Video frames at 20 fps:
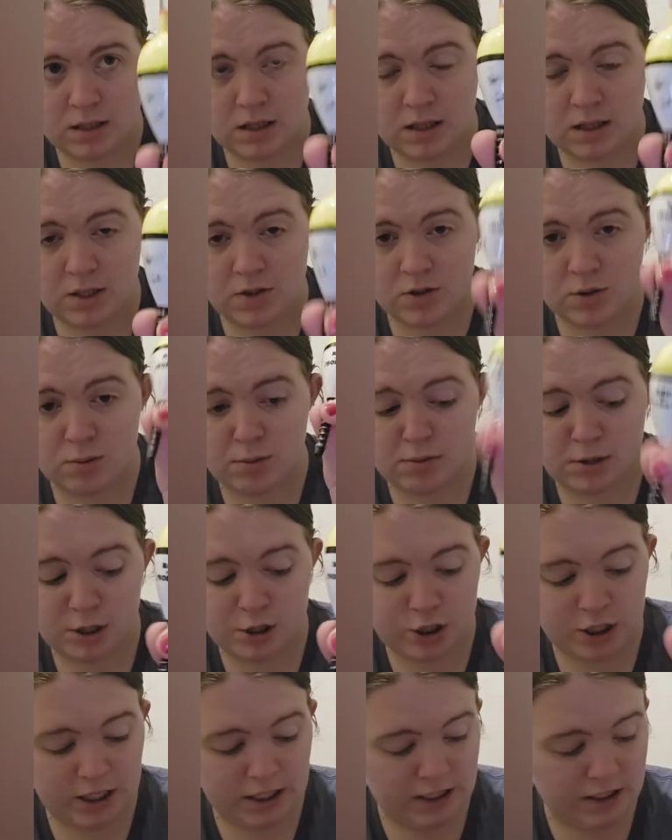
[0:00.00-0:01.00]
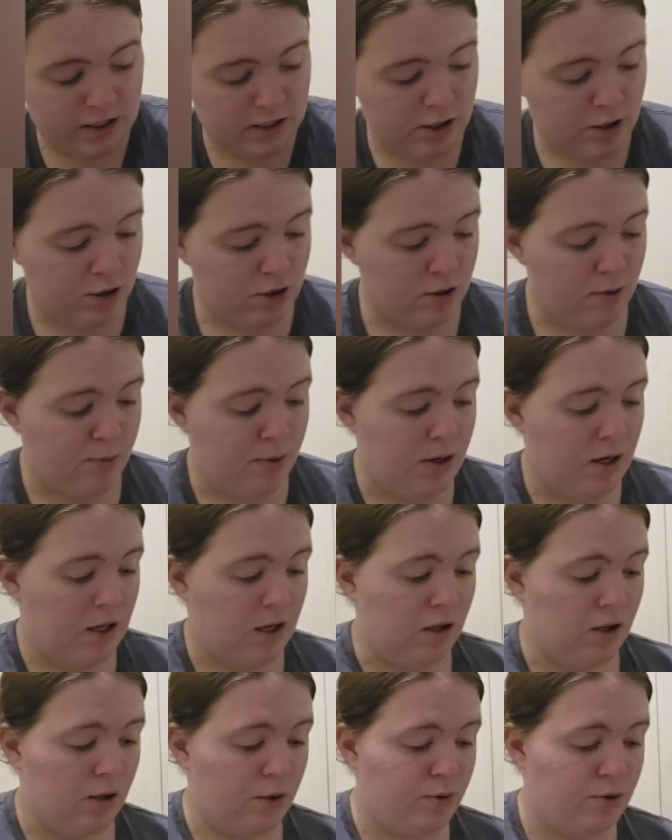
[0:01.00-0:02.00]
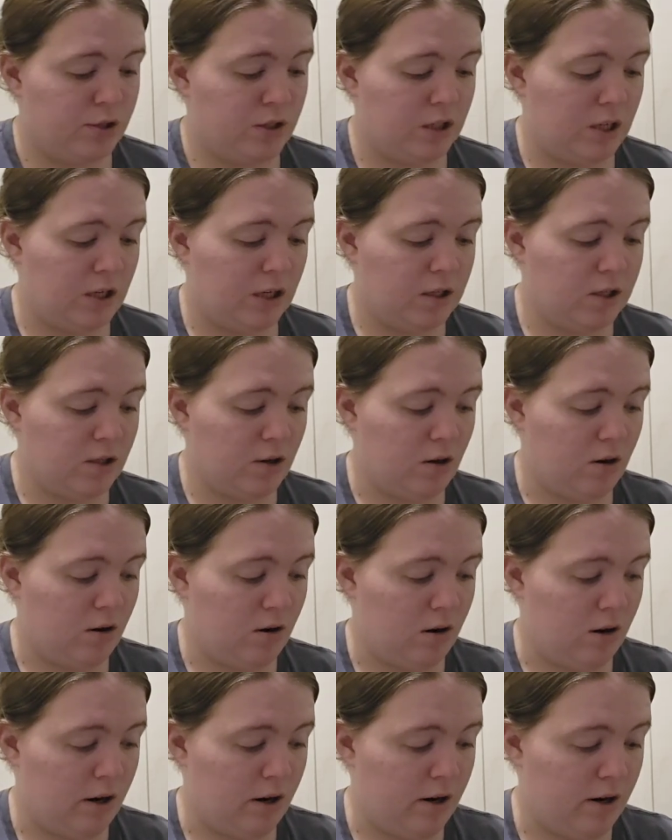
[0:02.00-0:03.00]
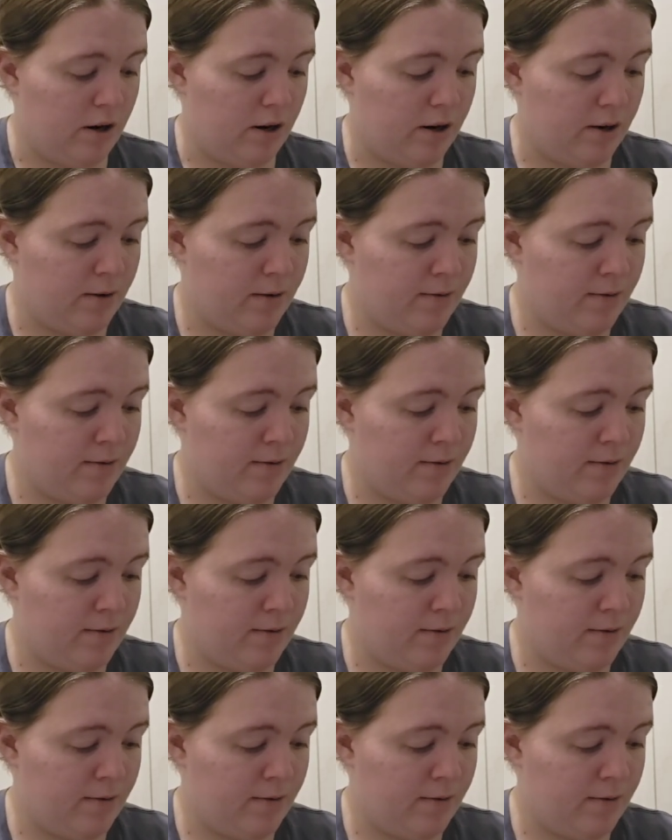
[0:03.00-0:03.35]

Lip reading: these are much easier than putting glow sticks on